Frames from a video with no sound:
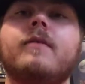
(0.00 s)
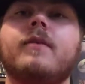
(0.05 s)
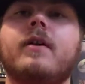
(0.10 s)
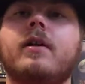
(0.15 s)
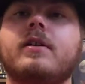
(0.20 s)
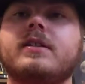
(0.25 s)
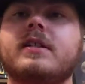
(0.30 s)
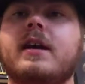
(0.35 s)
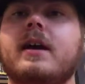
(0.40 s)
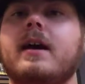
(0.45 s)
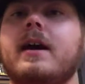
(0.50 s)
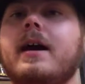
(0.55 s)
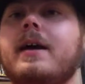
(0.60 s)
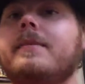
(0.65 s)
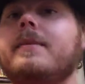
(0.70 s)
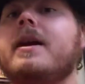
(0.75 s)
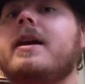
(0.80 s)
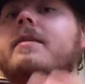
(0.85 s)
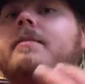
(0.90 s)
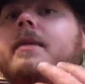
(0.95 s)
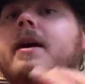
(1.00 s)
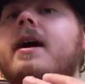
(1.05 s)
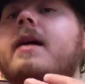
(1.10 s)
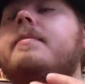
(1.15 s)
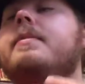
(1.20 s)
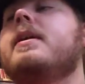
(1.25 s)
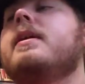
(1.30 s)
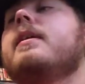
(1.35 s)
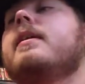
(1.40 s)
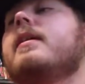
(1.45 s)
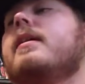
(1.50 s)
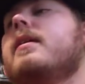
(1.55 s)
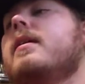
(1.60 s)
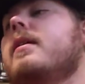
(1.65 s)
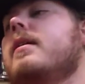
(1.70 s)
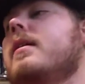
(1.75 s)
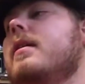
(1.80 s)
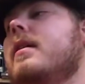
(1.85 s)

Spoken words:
of all time, in my opinion.